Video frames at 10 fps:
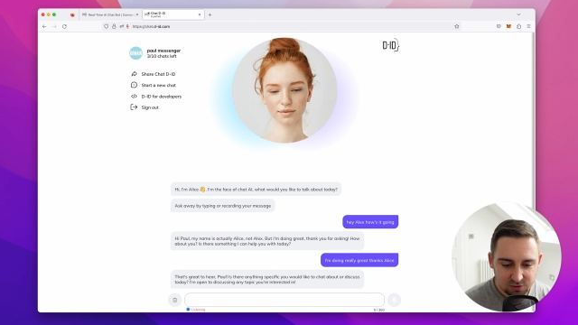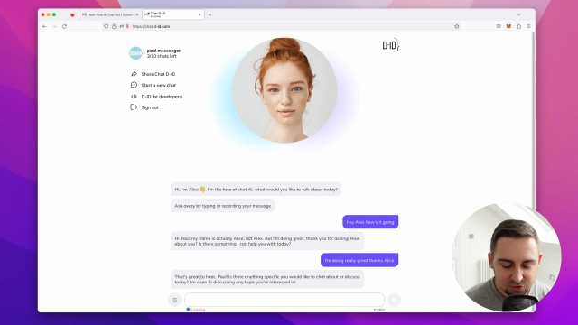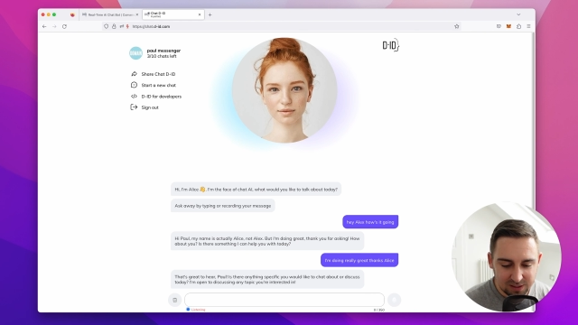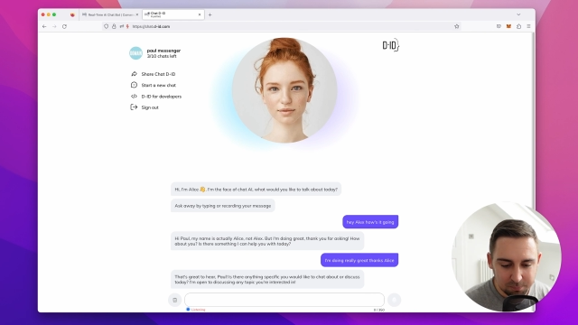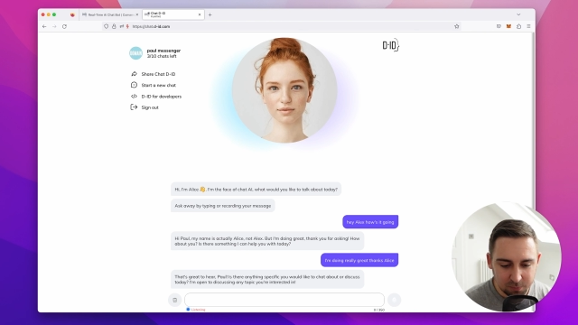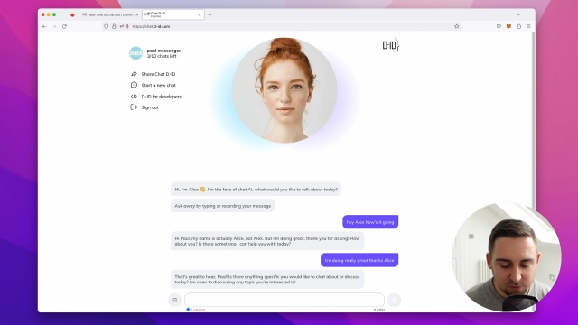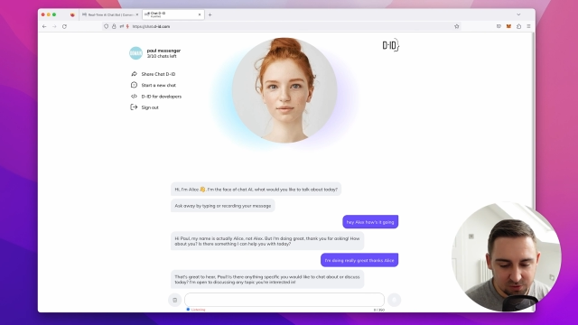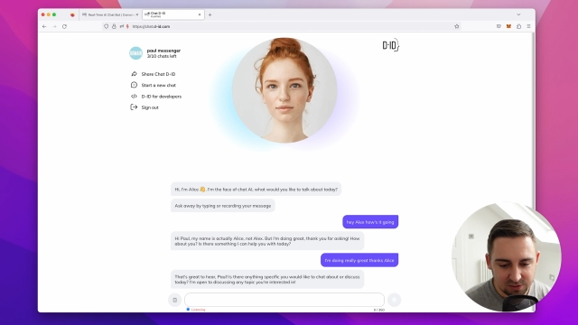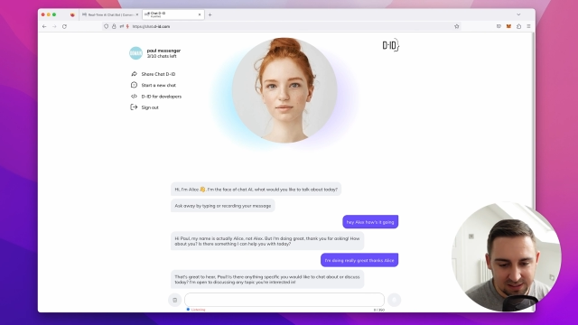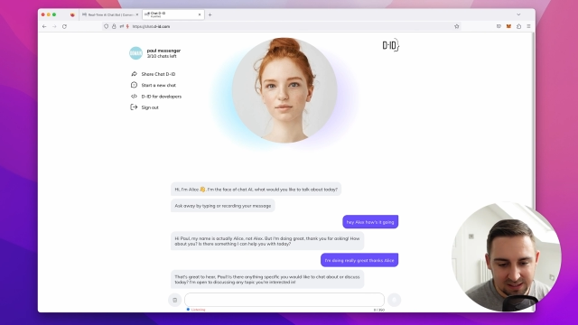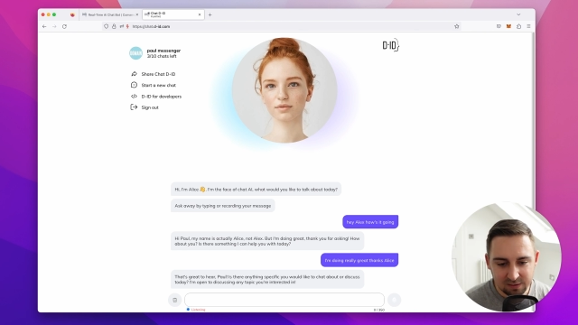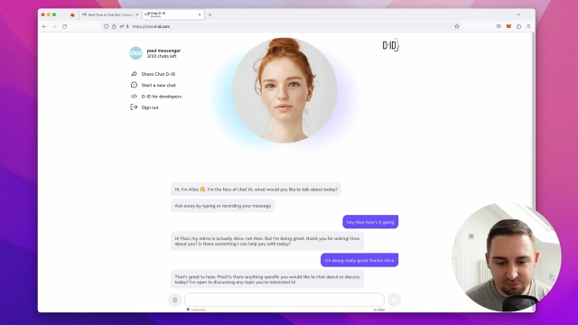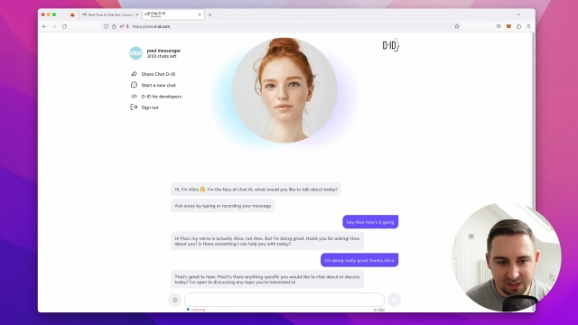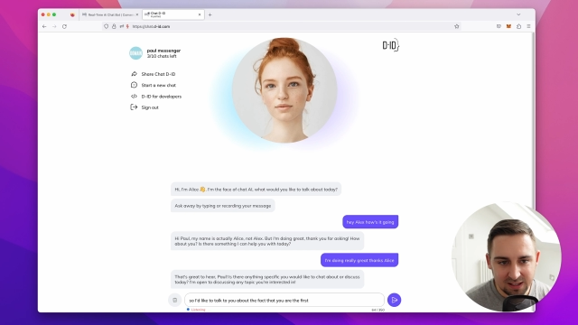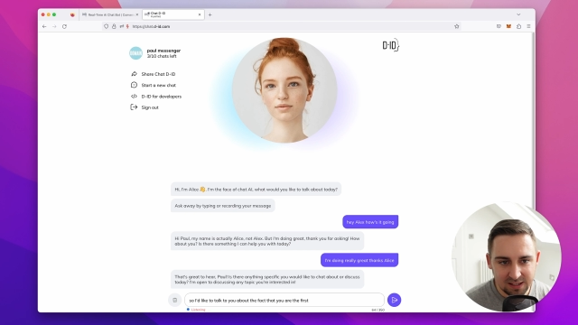Speaker 1: chatbot to have
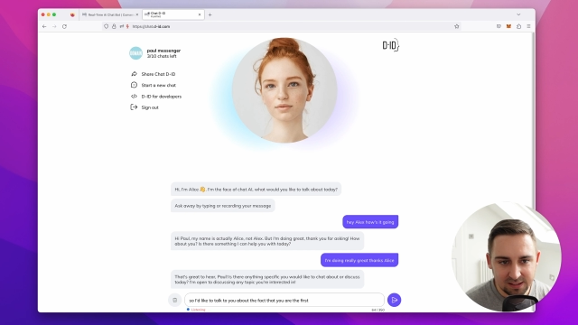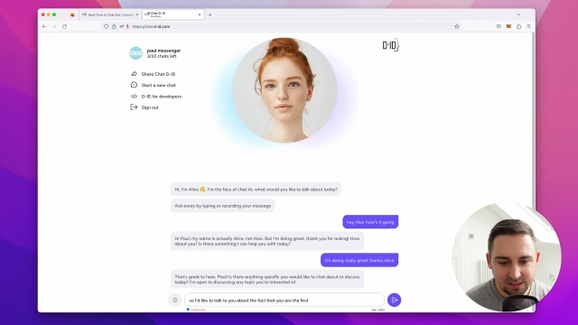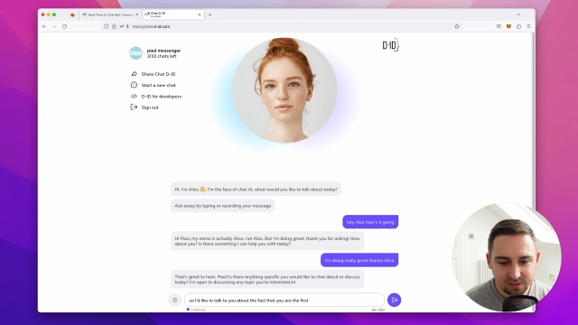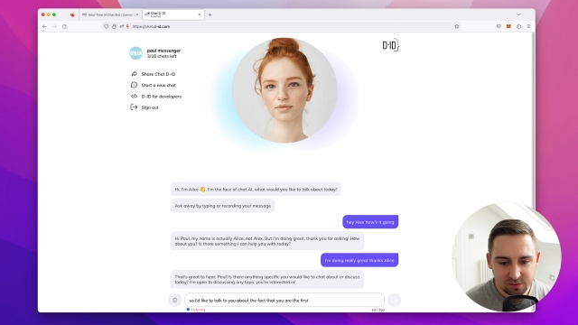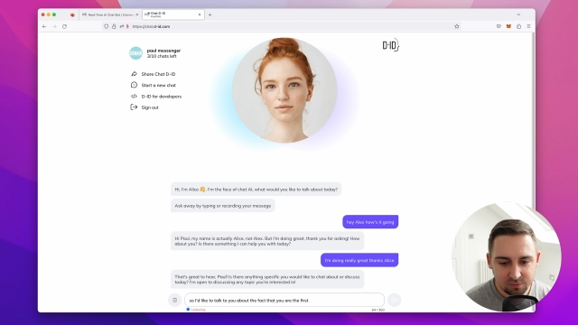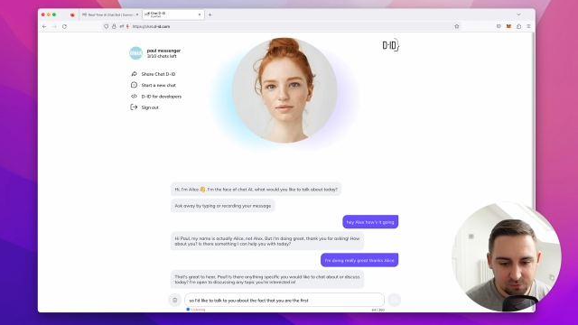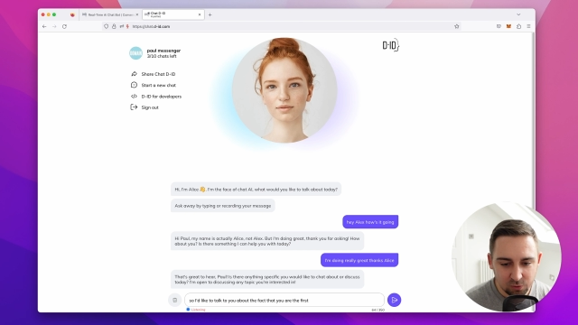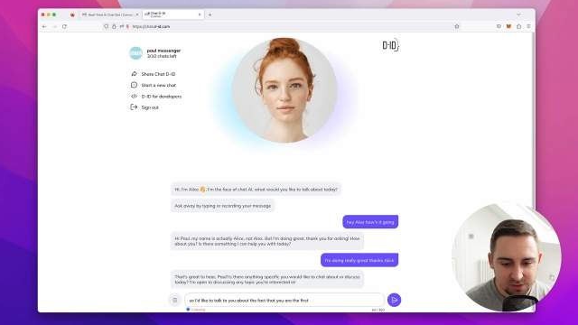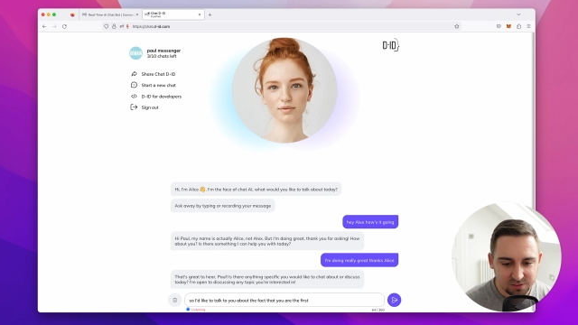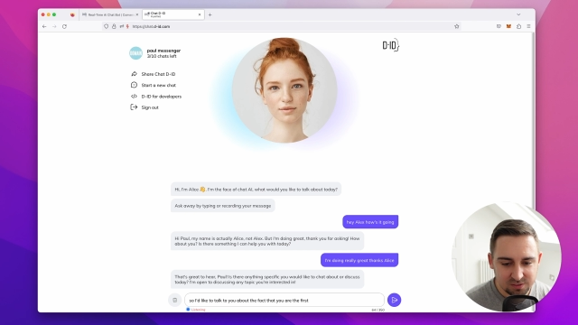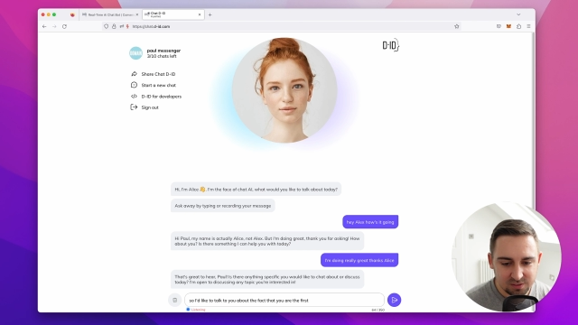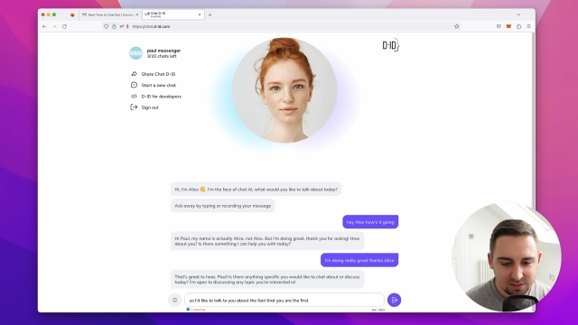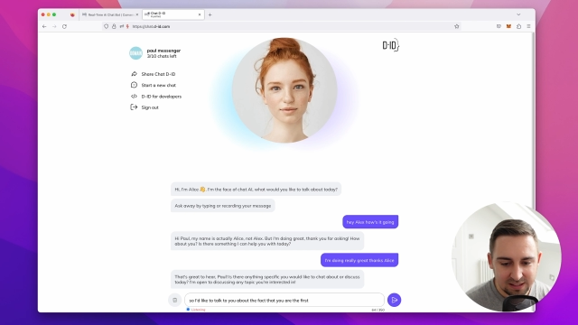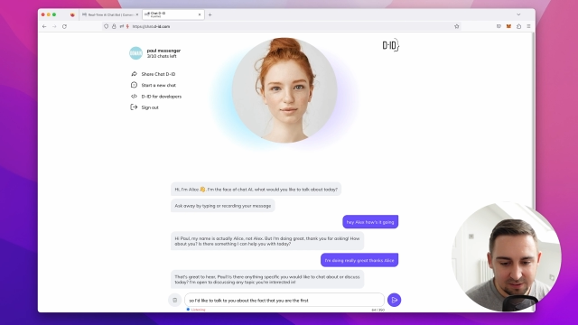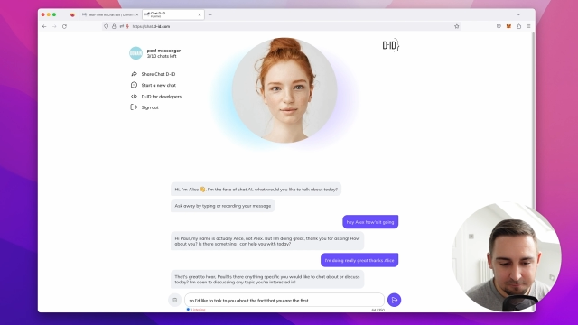a voice
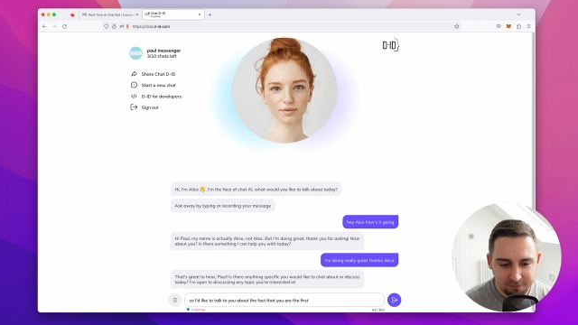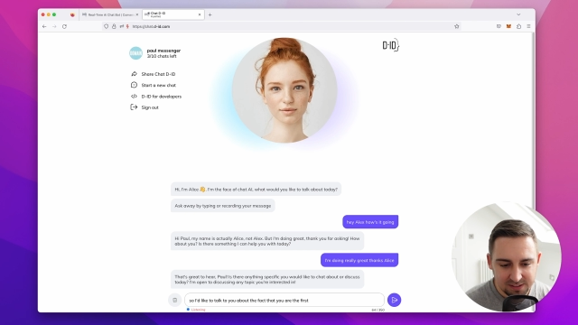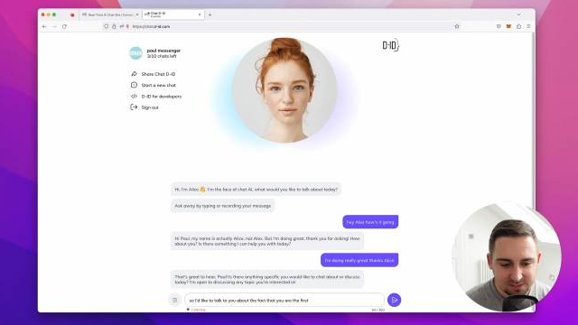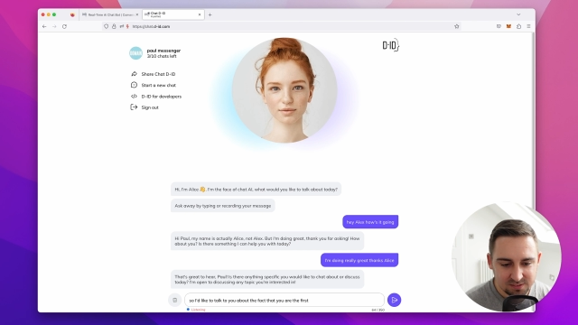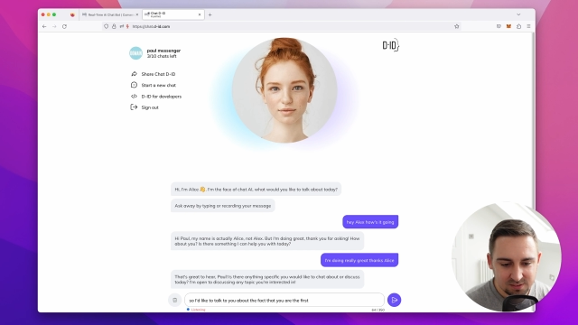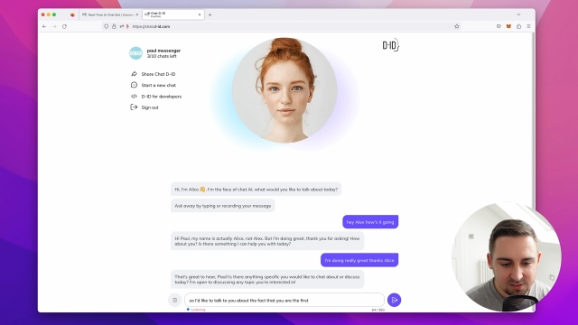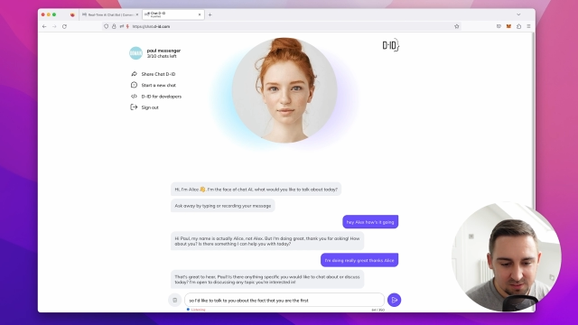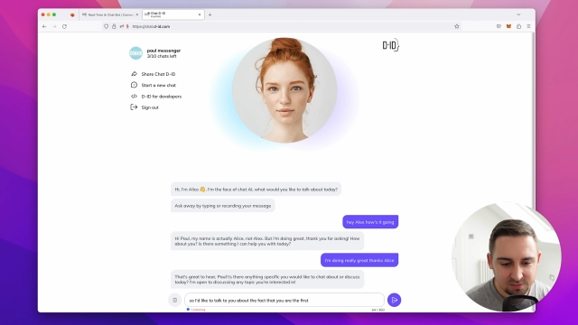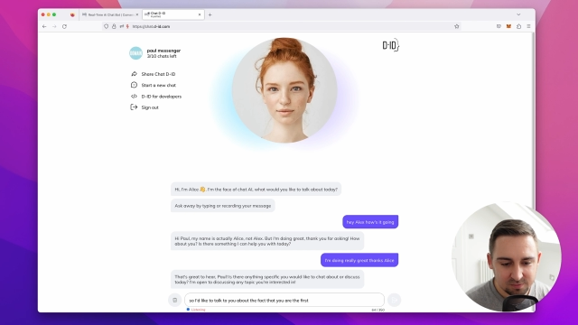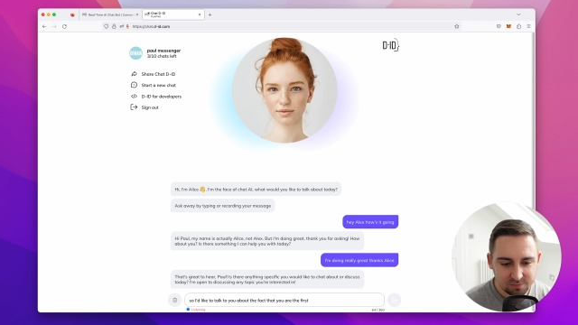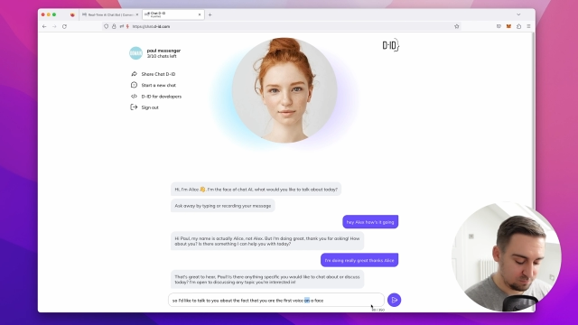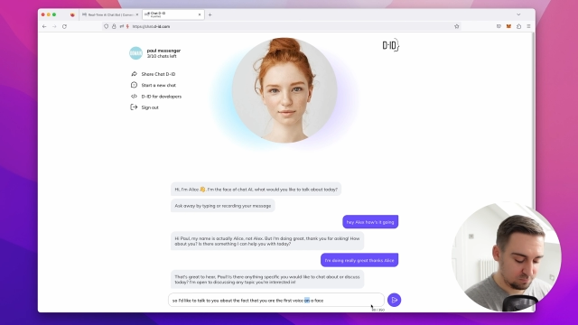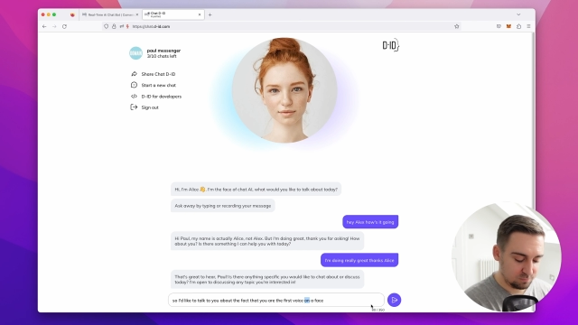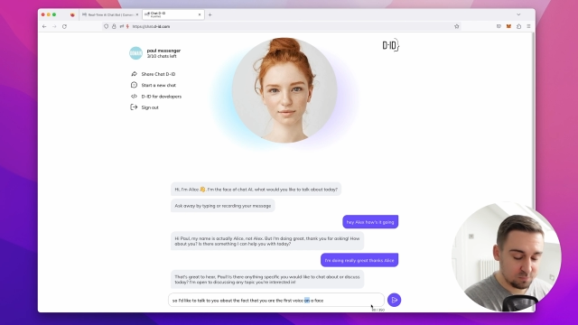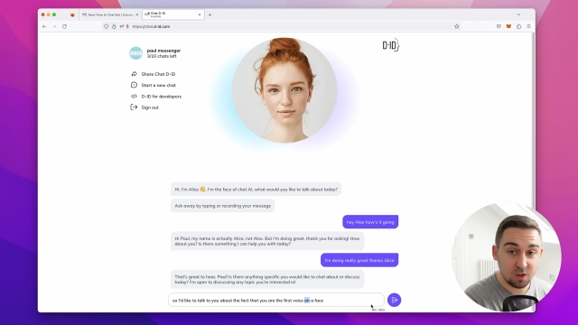and a face.
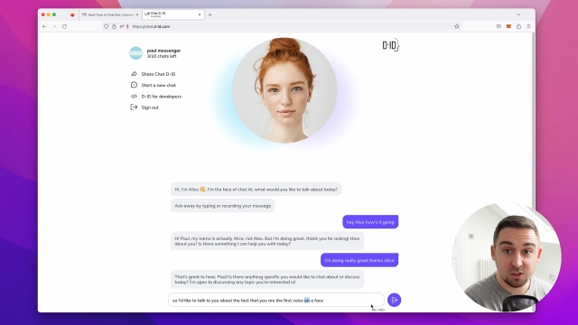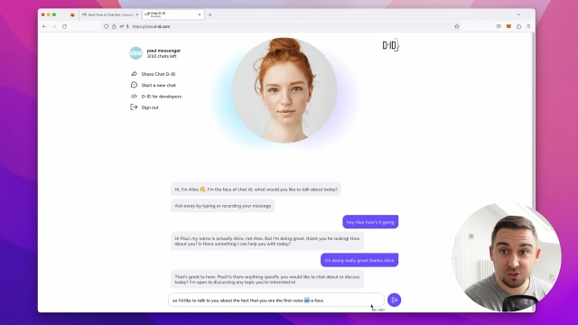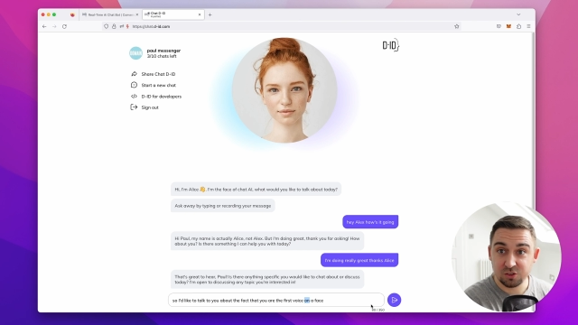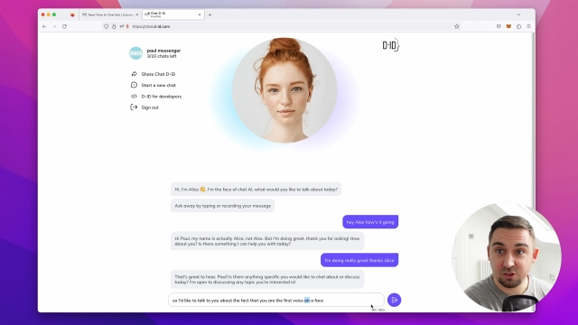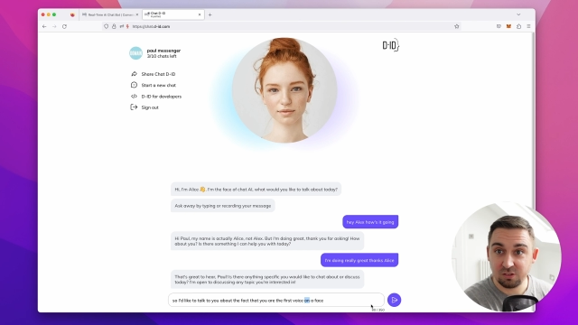I'll just